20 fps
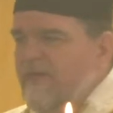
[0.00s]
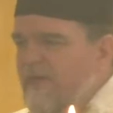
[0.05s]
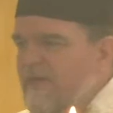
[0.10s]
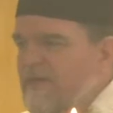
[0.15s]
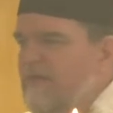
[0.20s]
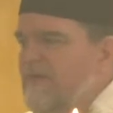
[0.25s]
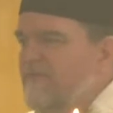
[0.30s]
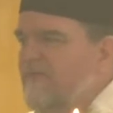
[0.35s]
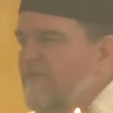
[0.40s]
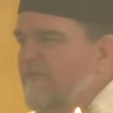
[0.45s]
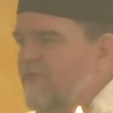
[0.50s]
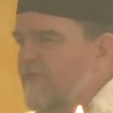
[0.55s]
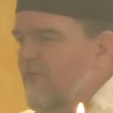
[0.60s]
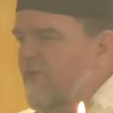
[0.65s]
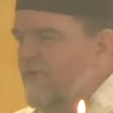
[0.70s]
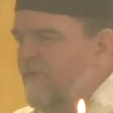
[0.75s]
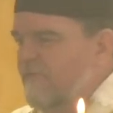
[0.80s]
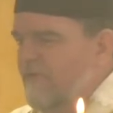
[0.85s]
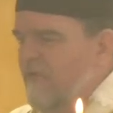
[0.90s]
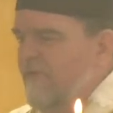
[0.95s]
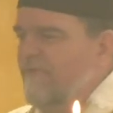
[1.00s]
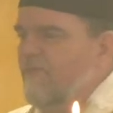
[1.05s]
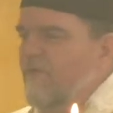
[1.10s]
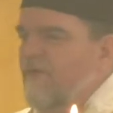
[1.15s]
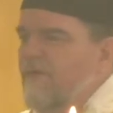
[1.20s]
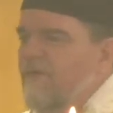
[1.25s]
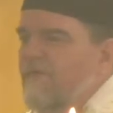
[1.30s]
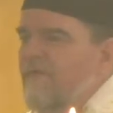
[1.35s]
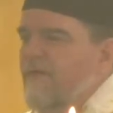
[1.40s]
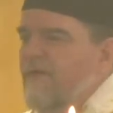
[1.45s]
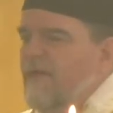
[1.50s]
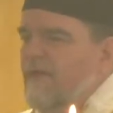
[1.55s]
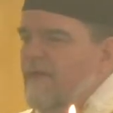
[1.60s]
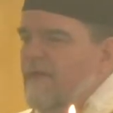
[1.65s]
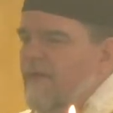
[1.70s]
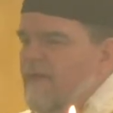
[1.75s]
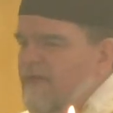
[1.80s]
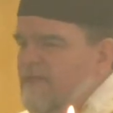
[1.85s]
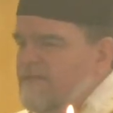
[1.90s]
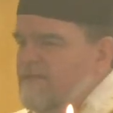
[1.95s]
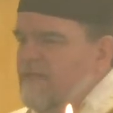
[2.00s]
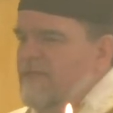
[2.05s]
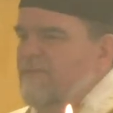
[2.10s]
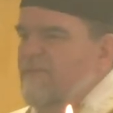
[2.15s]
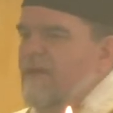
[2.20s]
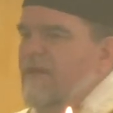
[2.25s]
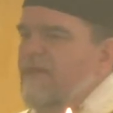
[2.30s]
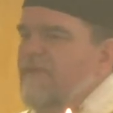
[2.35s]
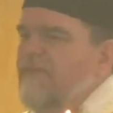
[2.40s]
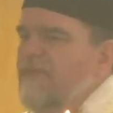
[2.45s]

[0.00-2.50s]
negatives and so on and so forth. He considered many